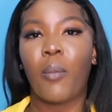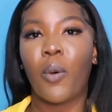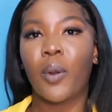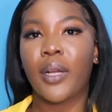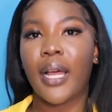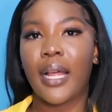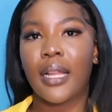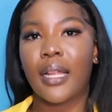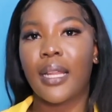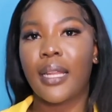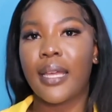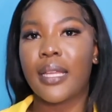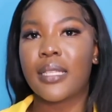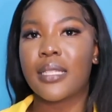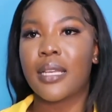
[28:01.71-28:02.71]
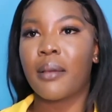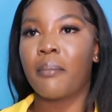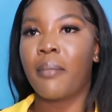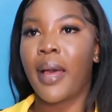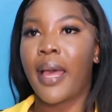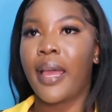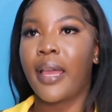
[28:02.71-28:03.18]
about calculating
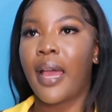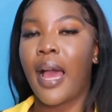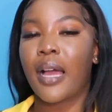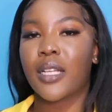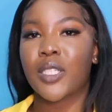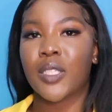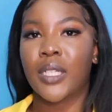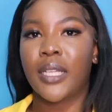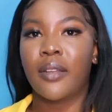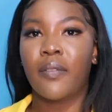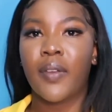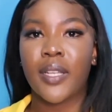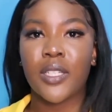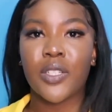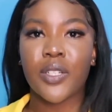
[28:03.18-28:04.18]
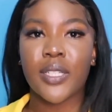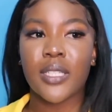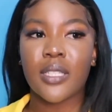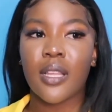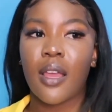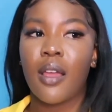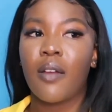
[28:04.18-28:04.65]
my actual
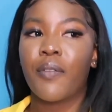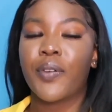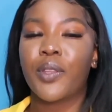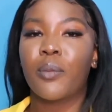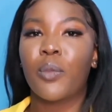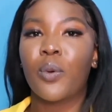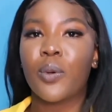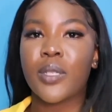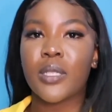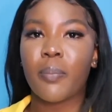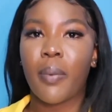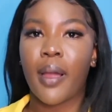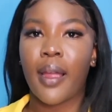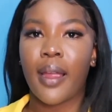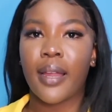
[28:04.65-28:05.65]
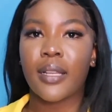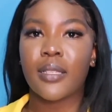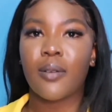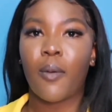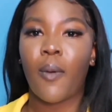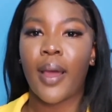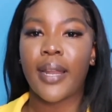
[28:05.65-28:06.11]
inventories. For the most part,
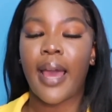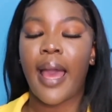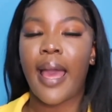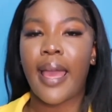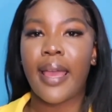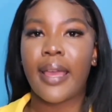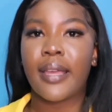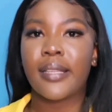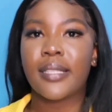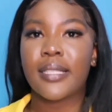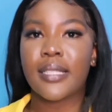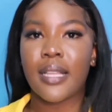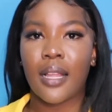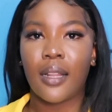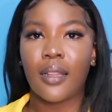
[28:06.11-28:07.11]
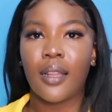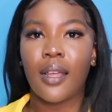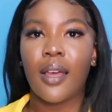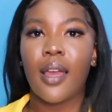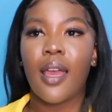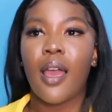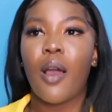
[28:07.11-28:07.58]
what I
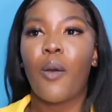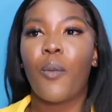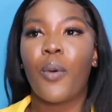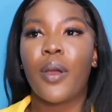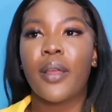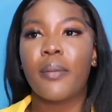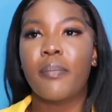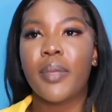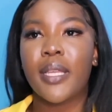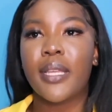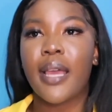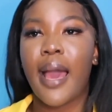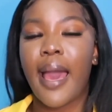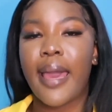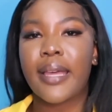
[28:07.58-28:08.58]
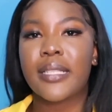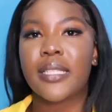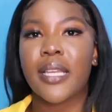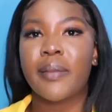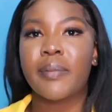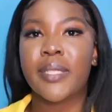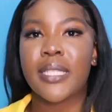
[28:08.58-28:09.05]
sell would be
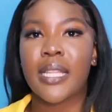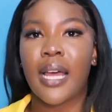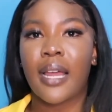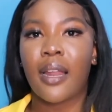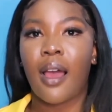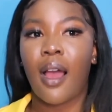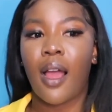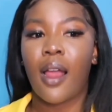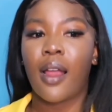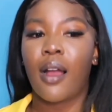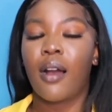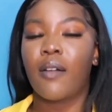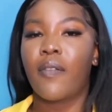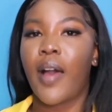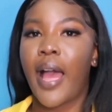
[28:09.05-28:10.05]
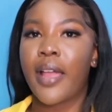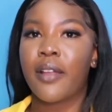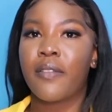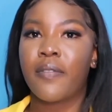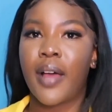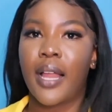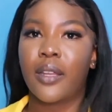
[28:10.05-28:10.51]
items that are of
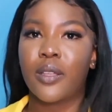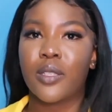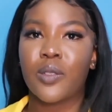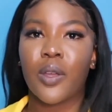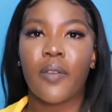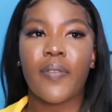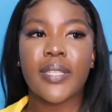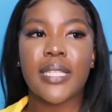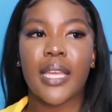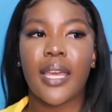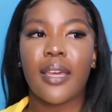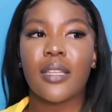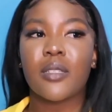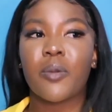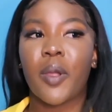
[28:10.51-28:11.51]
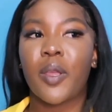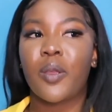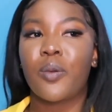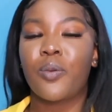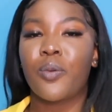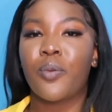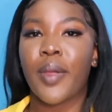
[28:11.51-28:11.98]
higher value. So if it's a case where
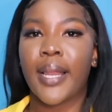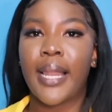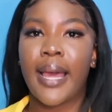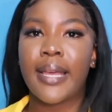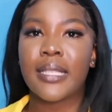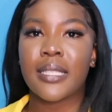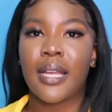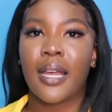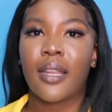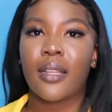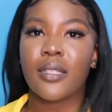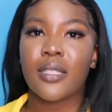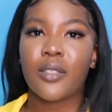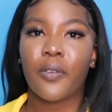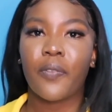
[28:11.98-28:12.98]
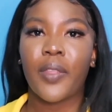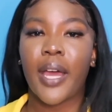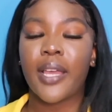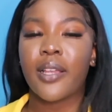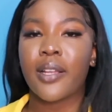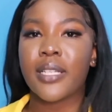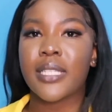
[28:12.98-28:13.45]
you realize that the stuff
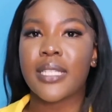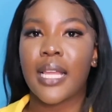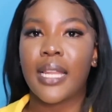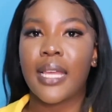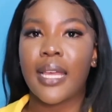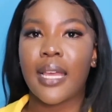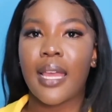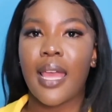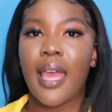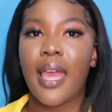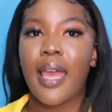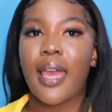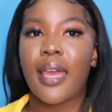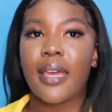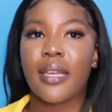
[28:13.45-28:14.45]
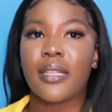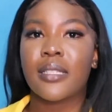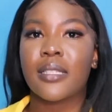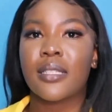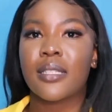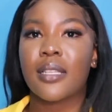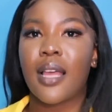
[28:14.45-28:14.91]
that you're selling
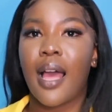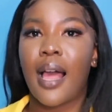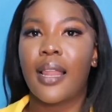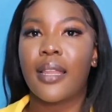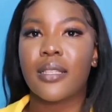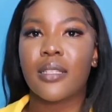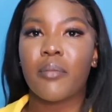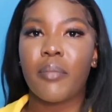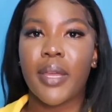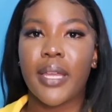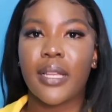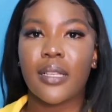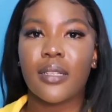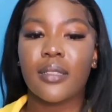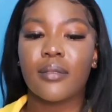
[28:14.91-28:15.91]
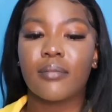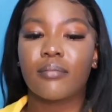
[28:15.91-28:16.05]
is a little bit,